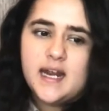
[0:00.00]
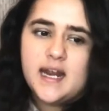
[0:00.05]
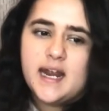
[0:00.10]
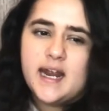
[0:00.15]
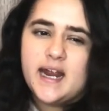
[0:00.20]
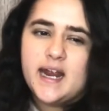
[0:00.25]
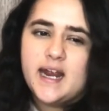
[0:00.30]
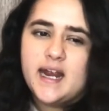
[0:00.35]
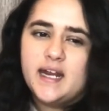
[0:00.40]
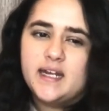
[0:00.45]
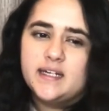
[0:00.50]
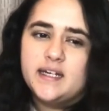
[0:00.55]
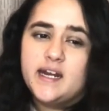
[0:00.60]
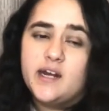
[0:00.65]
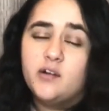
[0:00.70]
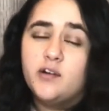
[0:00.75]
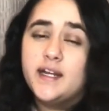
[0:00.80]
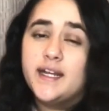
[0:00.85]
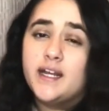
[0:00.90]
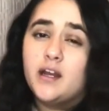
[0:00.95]
and
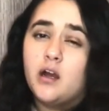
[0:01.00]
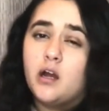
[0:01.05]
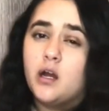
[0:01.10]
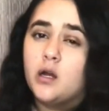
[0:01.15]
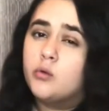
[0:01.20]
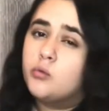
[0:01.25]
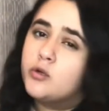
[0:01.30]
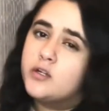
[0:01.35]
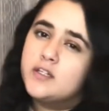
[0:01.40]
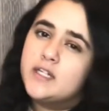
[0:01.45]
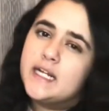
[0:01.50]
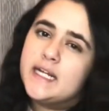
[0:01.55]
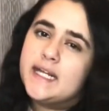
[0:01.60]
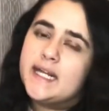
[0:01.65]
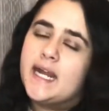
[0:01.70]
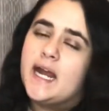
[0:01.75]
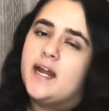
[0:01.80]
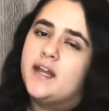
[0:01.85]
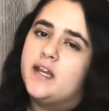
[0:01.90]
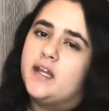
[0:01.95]
it was awkwardly
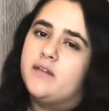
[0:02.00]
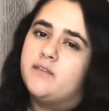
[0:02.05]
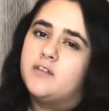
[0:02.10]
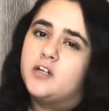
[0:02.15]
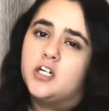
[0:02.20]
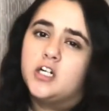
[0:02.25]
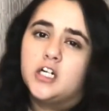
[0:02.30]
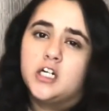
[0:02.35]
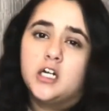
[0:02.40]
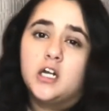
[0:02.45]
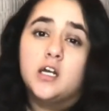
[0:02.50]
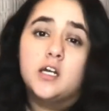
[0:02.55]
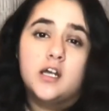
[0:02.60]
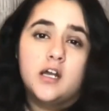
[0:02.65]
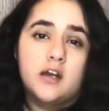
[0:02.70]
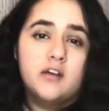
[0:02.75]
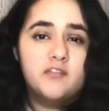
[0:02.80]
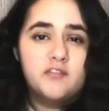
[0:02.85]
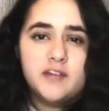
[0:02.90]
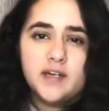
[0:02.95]
silent for a
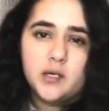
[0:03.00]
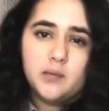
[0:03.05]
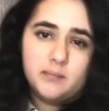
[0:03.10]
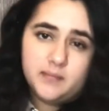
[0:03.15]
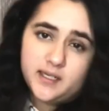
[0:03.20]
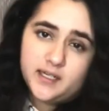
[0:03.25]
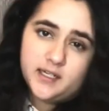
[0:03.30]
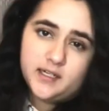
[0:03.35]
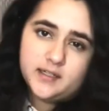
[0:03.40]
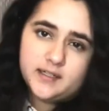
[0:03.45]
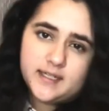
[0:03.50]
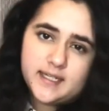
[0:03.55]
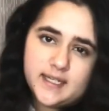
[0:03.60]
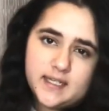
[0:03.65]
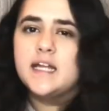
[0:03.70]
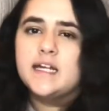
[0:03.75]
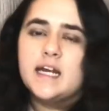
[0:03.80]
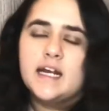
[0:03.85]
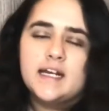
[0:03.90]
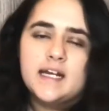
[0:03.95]
good few minutes.
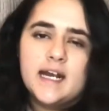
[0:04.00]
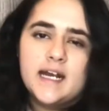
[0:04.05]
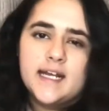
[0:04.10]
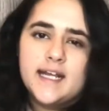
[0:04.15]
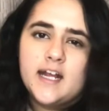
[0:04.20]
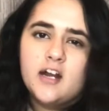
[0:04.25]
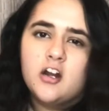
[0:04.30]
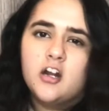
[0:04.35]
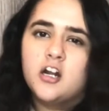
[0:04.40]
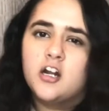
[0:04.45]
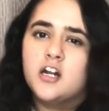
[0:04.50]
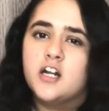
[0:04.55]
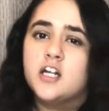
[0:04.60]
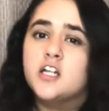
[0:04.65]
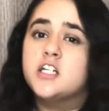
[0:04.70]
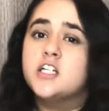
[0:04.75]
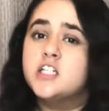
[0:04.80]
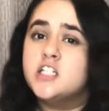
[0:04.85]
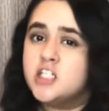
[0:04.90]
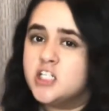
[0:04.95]
And I guess her
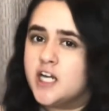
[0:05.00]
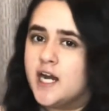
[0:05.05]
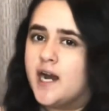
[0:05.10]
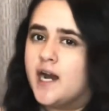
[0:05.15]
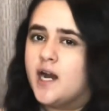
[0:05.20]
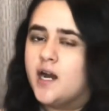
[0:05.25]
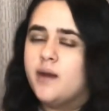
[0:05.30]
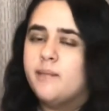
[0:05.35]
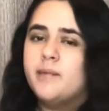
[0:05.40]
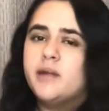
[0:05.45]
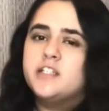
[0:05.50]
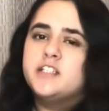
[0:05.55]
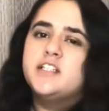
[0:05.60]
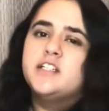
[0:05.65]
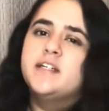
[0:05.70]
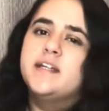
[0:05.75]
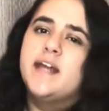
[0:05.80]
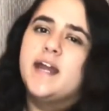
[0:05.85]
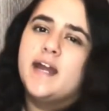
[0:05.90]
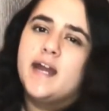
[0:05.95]
jab to
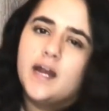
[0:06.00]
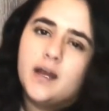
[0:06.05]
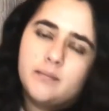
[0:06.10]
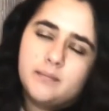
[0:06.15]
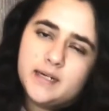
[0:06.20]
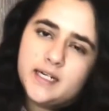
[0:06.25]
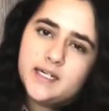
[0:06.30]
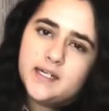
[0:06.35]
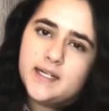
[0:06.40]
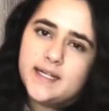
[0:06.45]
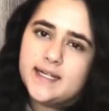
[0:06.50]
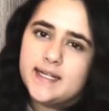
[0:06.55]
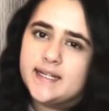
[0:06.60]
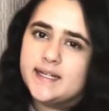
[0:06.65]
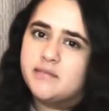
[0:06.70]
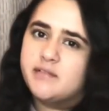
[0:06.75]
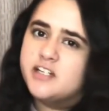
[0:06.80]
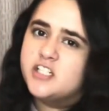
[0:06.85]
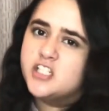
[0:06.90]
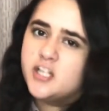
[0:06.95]
get at me,
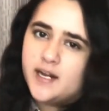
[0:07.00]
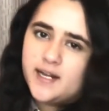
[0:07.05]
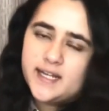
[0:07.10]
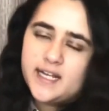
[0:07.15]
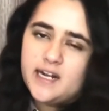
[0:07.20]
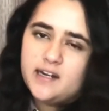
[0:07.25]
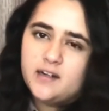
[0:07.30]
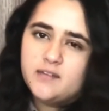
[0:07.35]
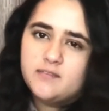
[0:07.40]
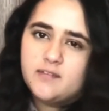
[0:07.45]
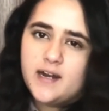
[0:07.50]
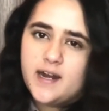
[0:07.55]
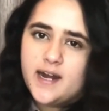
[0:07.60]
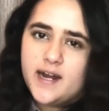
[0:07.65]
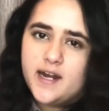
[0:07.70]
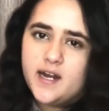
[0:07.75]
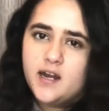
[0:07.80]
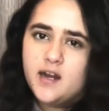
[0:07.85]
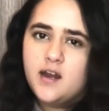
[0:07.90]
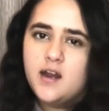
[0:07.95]
since we just had a
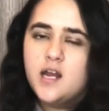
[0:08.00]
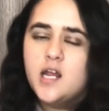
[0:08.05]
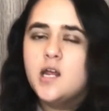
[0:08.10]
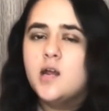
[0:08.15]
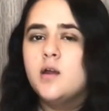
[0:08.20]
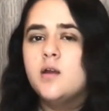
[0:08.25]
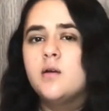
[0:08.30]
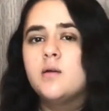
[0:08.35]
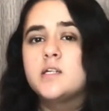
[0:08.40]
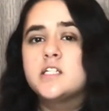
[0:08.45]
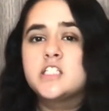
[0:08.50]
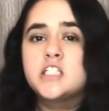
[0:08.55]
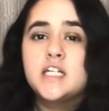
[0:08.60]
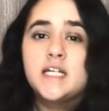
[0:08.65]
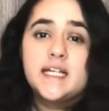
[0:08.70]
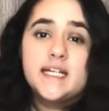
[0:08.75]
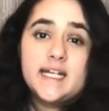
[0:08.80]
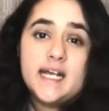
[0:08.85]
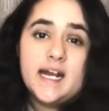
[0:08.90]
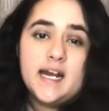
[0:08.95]
fight, she
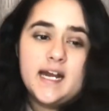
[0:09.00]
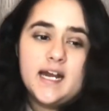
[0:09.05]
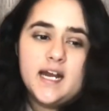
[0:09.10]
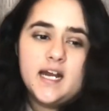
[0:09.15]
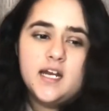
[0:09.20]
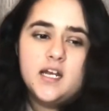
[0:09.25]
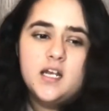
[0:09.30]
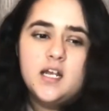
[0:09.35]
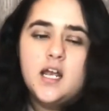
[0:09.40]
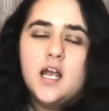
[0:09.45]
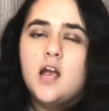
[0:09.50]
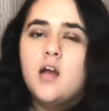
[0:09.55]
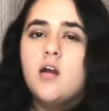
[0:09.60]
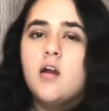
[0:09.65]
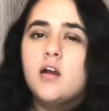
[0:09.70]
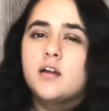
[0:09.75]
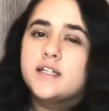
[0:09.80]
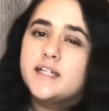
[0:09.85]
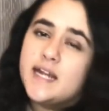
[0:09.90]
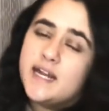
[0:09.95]
said,
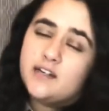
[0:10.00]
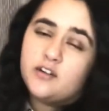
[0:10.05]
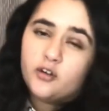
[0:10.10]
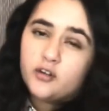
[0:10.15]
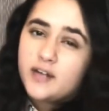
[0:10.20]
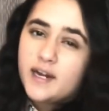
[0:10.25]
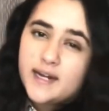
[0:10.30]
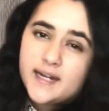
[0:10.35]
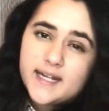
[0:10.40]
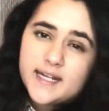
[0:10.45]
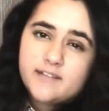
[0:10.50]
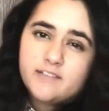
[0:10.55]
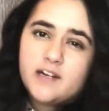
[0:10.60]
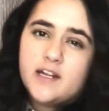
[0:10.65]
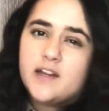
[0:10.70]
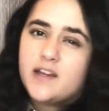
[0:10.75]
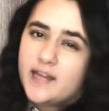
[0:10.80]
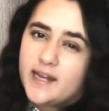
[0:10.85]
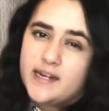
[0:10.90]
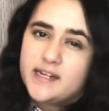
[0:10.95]
"Kendall doesn't
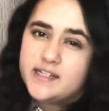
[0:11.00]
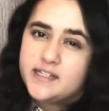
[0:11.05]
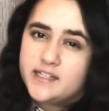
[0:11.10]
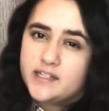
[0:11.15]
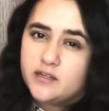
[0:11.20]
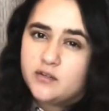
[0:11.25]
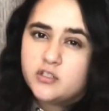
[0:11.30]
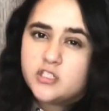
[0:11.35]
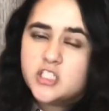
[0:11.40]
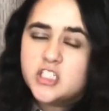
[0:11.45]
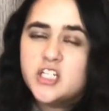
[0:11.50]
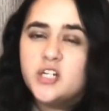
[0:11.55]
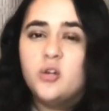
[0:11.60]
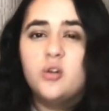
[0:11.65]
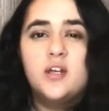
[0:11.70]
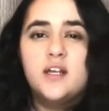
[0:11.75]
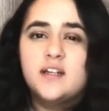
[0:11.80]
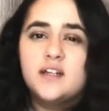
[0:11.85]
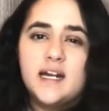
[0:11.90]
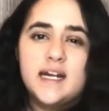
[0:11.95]
even like you. She
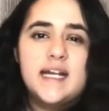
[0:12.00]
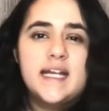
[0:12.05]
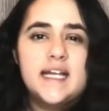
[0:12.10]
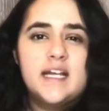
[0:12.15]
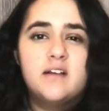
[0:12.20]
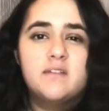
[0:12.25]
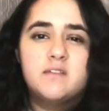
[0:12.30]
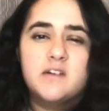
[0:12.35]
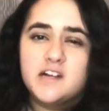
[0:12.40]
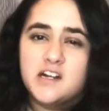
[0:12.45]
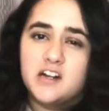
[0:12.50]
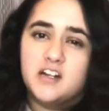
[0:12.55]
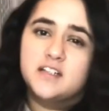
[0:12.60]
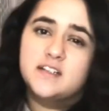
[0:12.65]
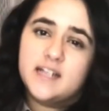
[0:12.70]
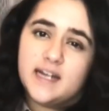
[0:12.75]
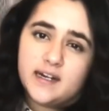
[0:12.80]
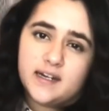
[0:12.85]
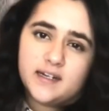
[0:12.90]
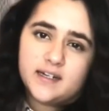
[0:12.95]
only likes you for your
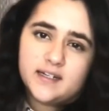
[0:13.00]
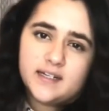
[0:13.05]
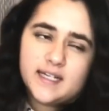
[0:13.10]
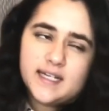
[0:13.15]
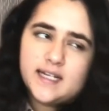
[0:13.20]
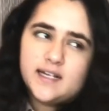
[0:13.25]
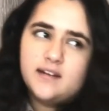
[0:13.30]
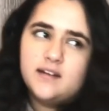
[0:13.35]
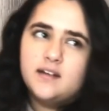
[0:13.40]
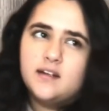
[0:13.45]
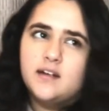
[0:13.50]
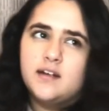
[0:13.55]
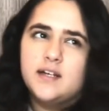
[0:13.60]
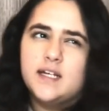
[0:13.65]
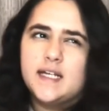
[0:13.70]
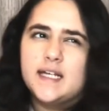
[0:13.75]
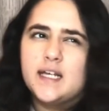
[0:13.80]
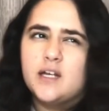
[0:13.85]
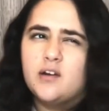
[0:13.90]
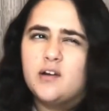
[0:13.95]
things."
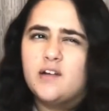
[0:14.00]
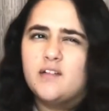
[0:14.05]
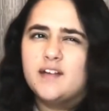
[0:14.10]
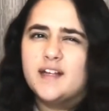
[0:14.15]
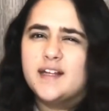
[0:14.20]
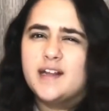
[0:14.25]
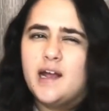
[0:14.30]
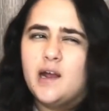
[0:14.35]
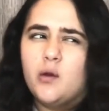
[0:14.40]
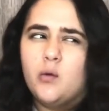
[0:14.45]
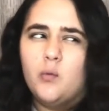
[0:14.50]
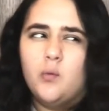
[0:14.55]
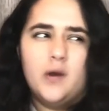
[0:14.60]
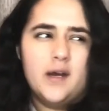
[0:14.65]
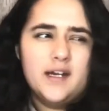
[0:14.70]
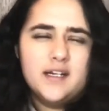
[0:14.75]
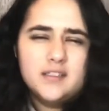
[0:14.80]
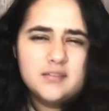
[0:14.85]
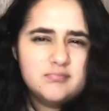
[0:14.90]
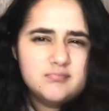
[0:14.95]
So I was like,
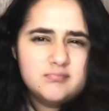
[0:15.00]
what?